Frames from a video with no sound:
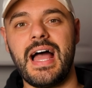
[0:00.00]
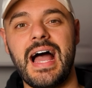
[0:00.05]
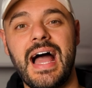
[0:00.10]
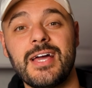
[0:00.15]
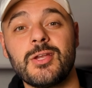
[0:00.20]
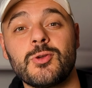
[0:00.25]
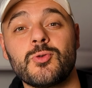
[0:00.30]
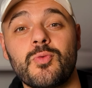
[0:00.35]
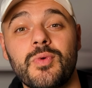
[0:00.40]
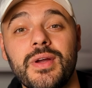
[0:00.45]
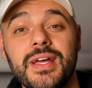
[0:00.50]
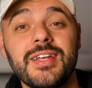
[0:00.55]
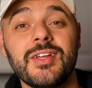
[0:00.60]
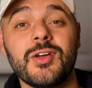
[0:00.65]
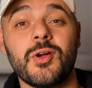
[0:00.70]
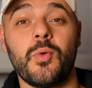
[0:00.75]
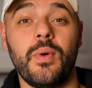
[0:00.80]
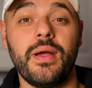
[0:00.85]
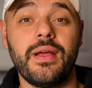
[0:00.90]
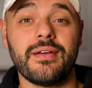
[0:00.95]
I had written a
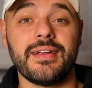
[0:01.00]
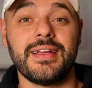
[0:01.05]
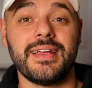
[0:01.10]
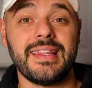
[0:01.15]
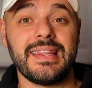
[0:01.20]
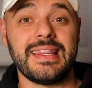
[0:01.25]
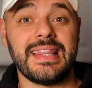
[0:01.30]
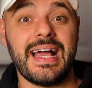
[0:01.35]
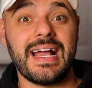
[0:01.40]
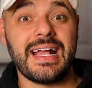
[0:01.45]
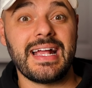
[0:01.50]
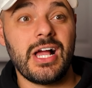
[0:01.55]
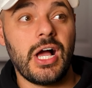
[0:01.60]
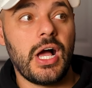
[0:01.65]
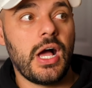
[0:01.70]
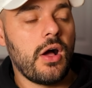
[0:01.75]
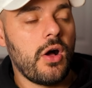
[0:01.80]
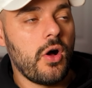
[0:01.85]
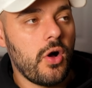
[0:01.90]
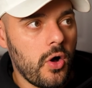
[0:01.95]
query that
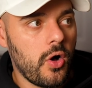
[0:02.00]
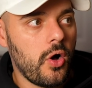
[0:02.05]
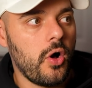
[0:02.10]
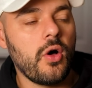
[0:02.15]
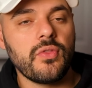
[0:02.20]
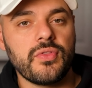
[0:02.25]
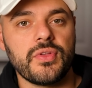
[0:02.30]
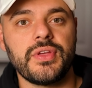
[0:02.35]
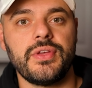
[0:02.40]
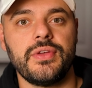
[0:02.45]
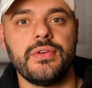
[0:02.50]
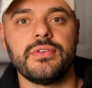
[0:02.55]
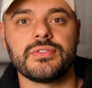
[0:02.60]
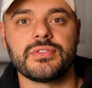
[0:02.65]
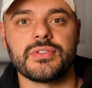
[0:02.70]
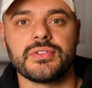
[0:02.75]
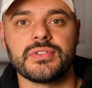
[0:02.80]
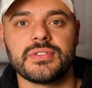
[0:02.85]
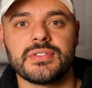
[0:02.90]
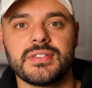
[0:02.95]
got all the
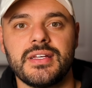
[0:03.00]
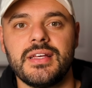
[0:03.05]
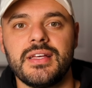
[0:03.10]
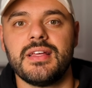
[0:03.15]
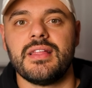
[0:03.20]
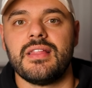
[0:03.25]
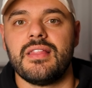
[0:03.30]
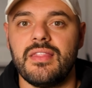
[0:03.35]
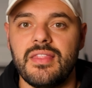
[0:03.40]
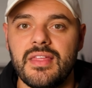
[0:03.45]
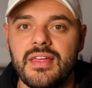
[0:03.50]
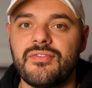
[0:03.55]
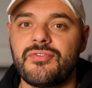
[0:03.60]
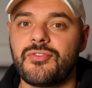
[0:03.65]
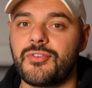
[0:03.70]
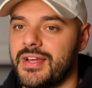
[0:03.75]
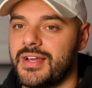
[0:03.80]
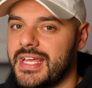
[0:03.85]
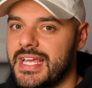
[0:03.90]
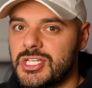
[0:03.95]
users, then
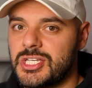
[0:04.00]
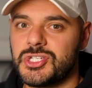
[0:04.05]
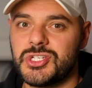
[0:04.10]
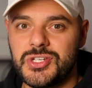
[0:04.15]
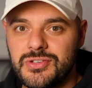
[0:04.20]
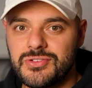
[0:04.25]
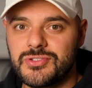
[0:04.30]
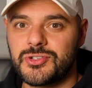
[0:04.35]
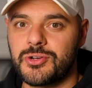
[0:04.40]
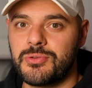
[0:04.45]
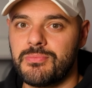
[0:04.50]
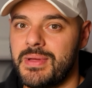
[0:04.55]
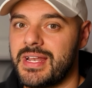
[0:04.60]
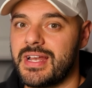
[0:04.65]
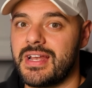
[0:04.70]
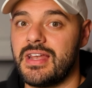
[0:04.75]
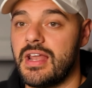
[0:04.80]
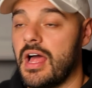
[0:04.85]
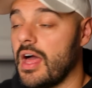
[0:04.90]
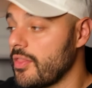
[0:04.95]
for each user made
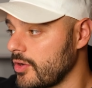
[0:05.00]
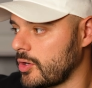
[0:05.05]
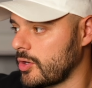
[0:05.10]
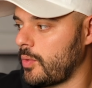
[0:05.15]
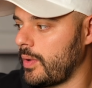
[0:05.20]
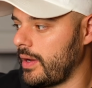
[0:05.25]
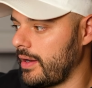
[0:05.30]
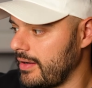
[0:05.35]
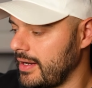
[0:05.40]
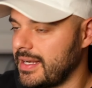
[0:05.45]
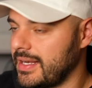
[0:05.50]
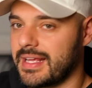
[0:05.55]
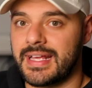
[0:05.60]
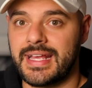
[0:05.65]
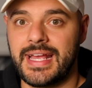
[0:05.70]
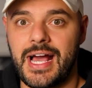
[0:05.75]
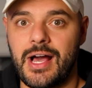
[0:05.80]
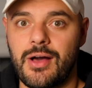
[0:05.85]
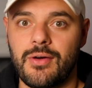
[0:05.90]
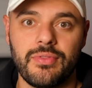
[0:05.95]
another query to
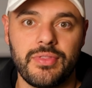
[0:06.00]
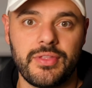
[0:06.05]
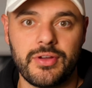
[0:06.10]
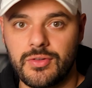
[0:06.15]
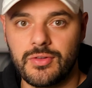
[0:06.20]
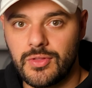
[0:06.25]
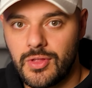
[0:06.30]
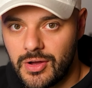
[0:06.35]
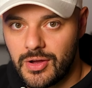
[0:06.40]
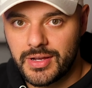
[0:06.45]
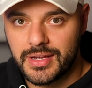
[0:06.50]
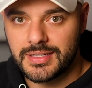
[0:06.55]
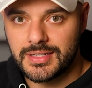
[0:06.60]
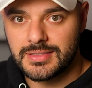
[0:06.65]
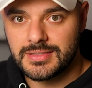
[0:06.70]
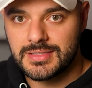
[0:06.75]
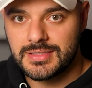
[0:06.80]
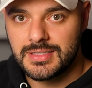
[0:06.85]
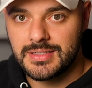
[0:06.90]
count their logins.